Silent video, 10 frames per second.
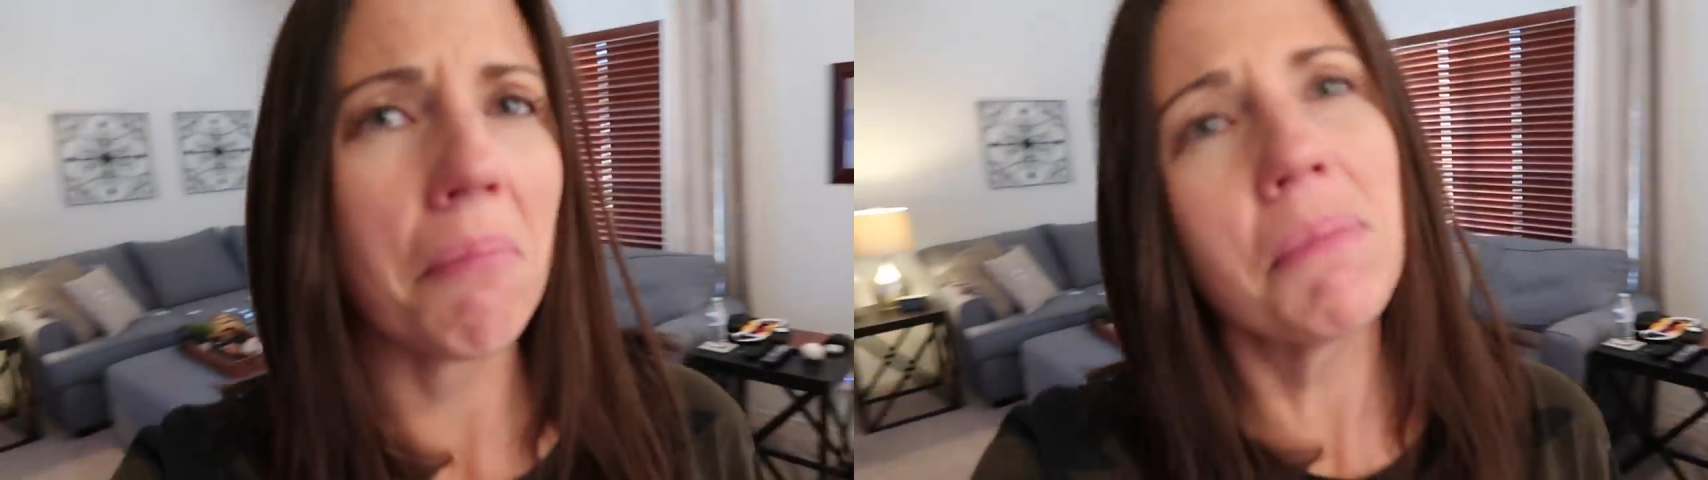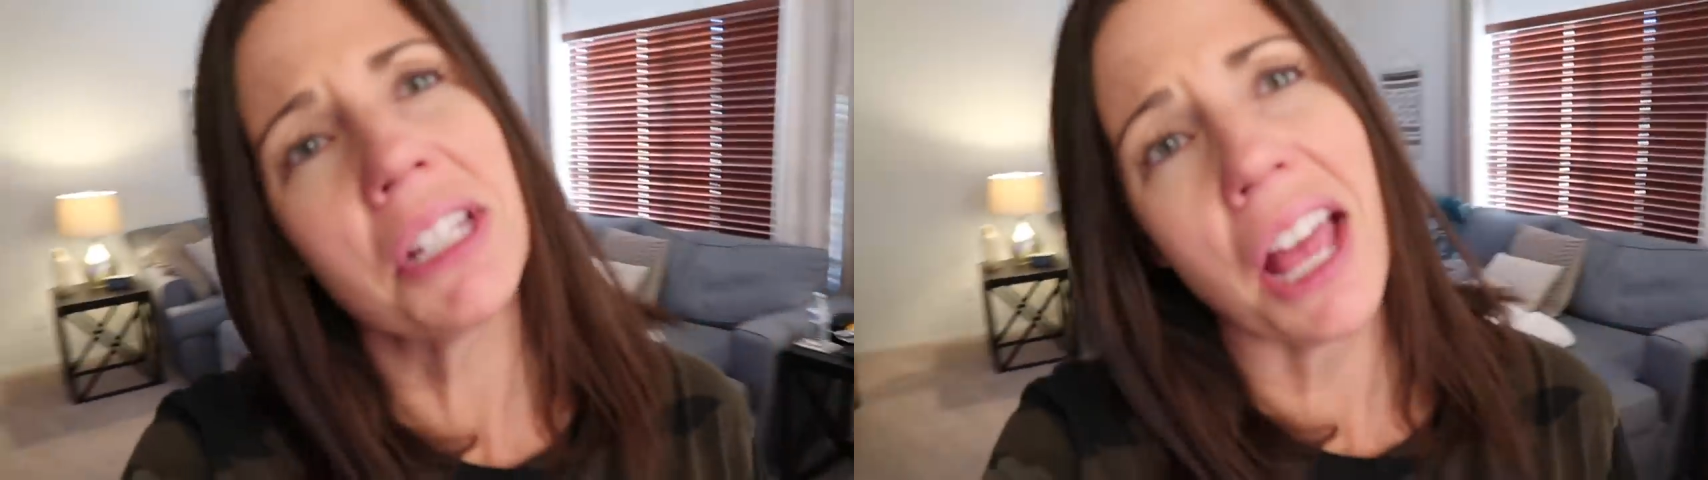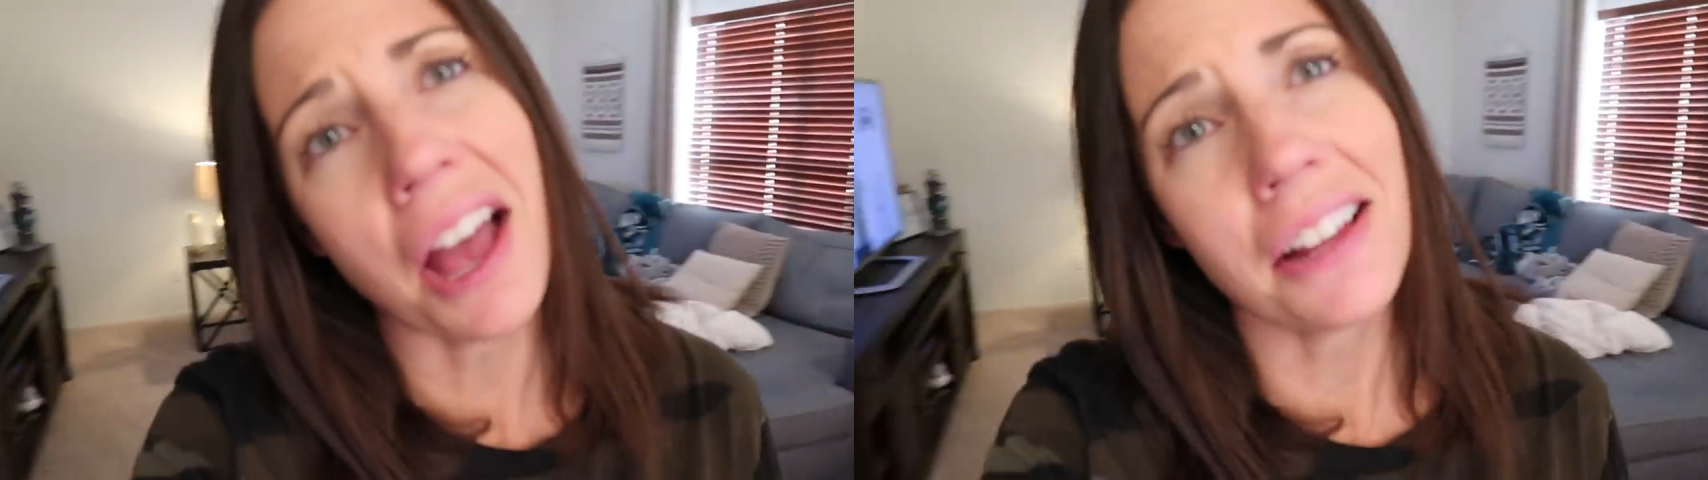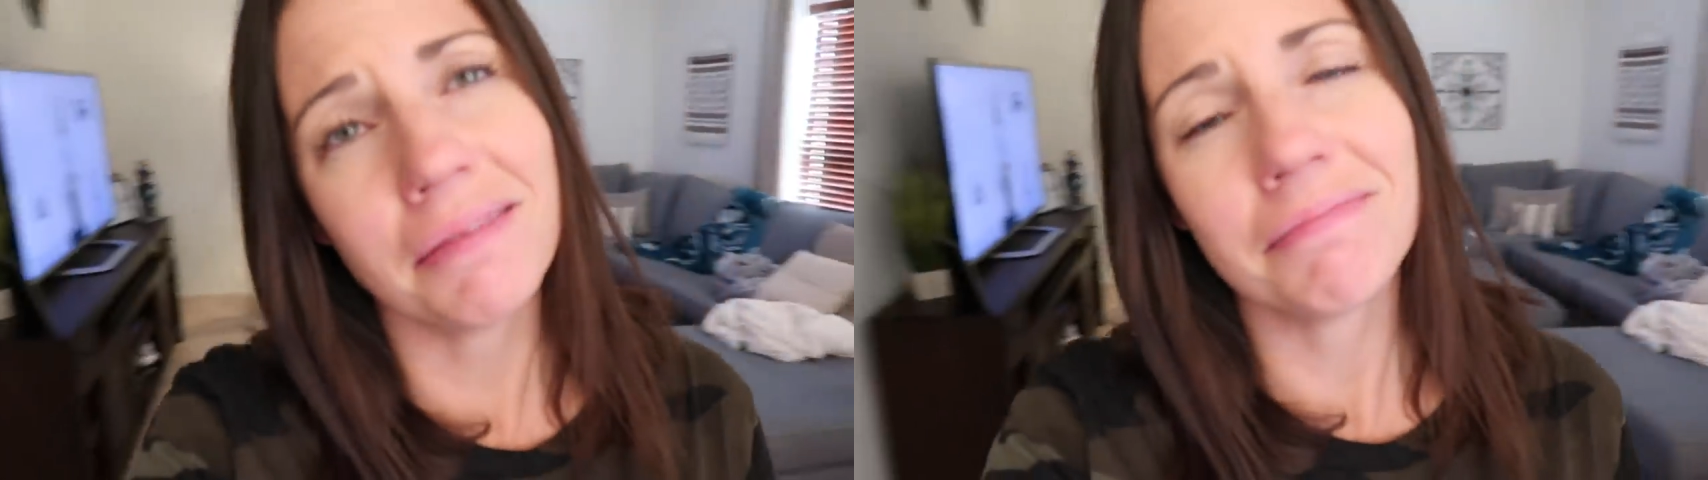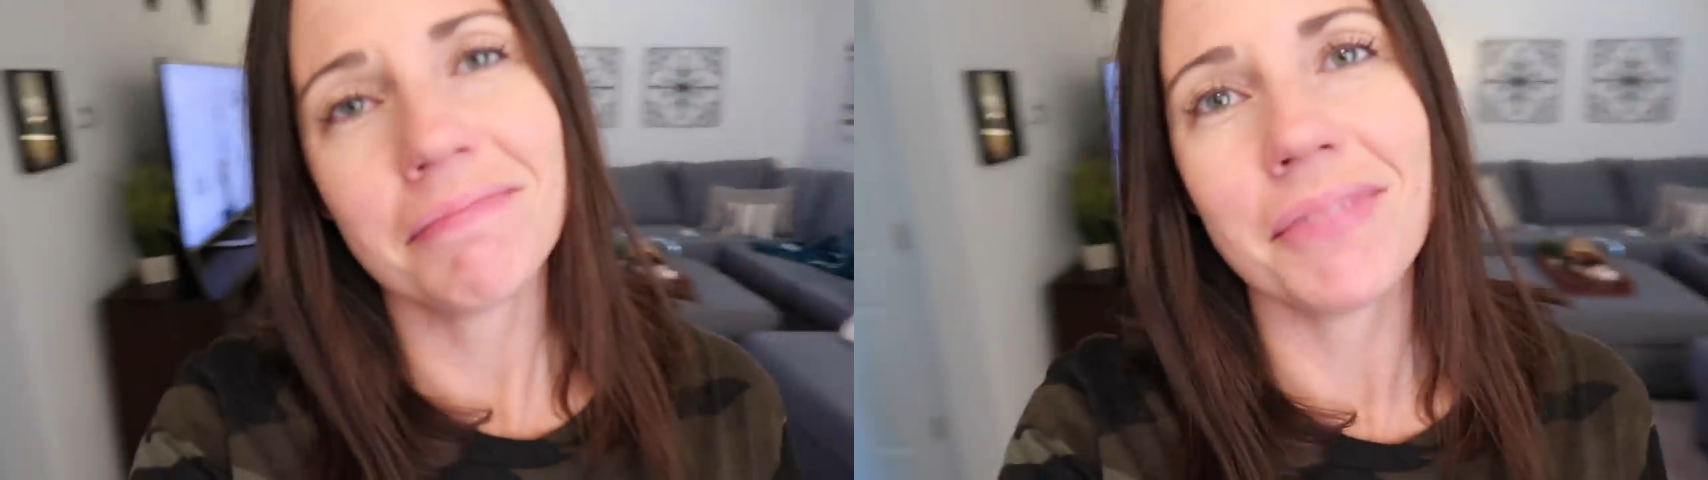I'm sad.
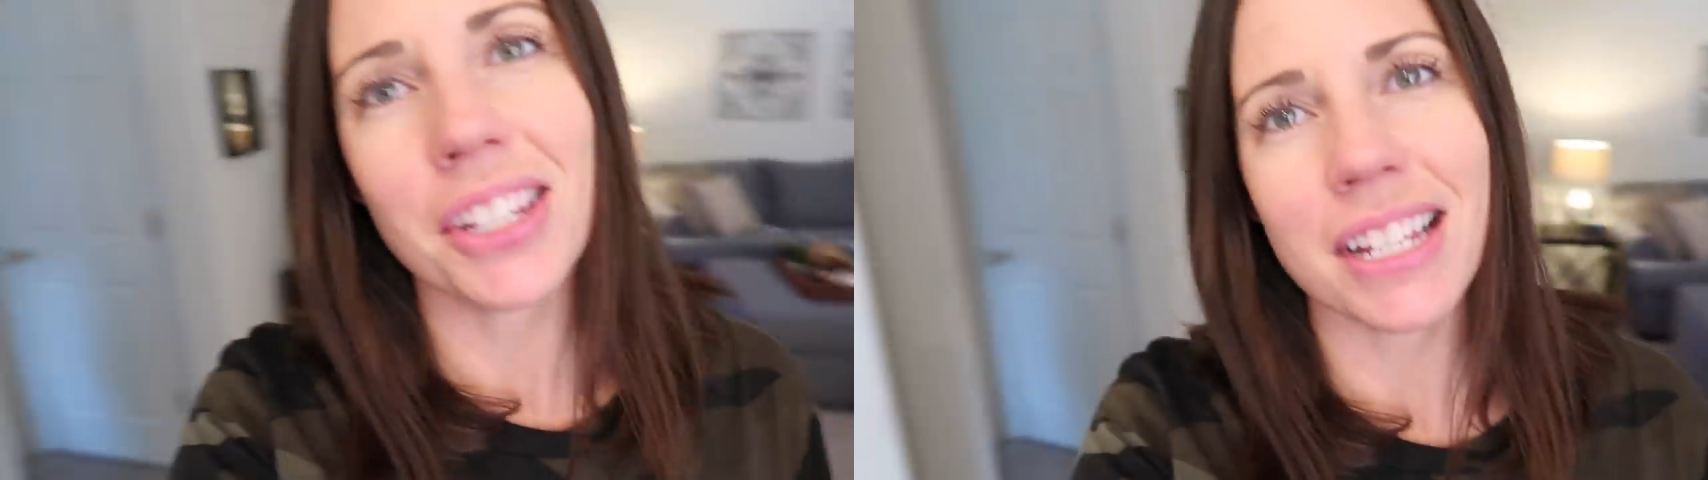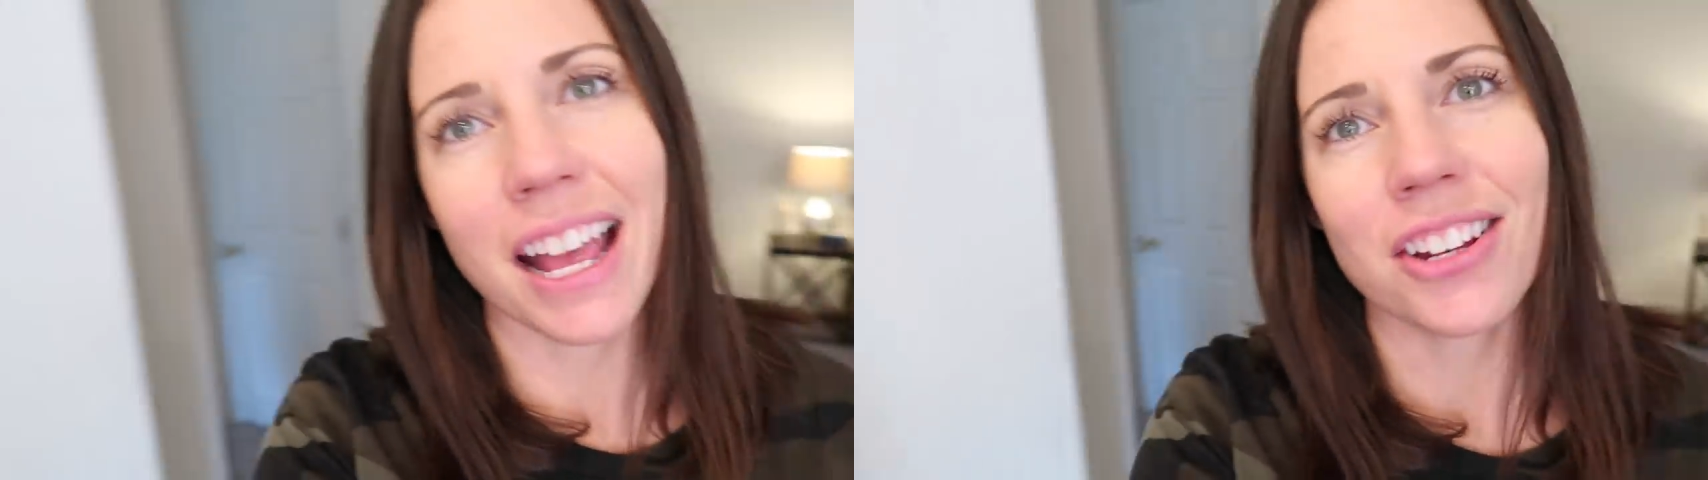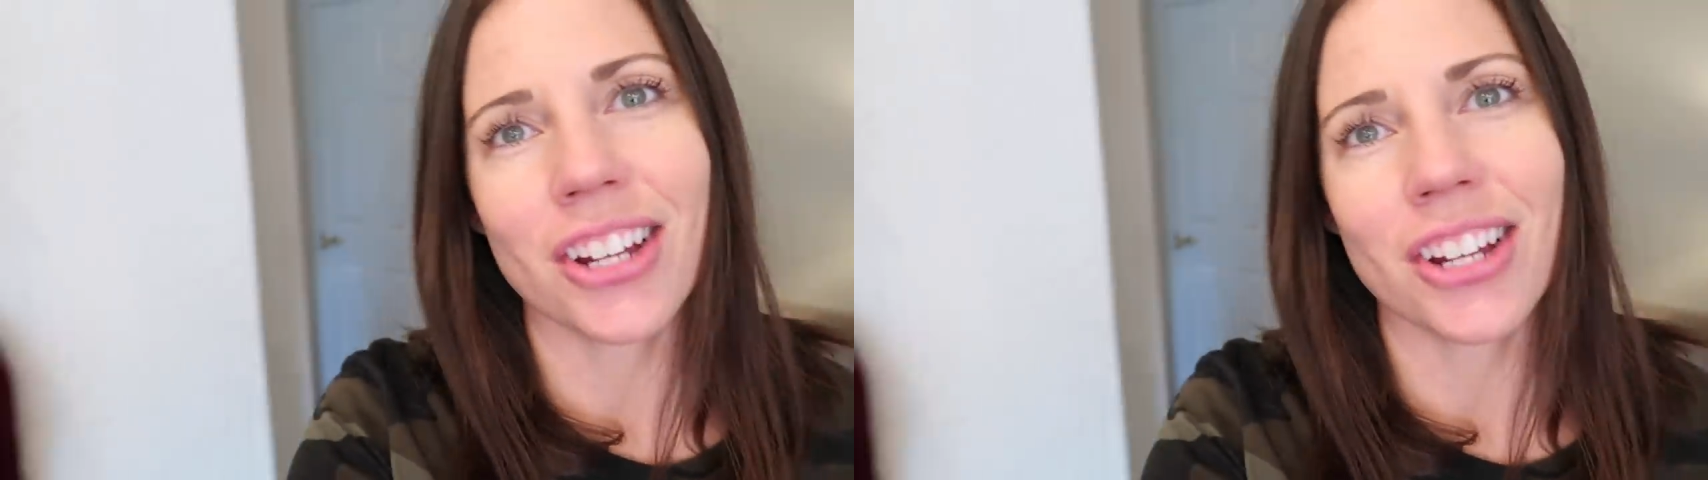You sad,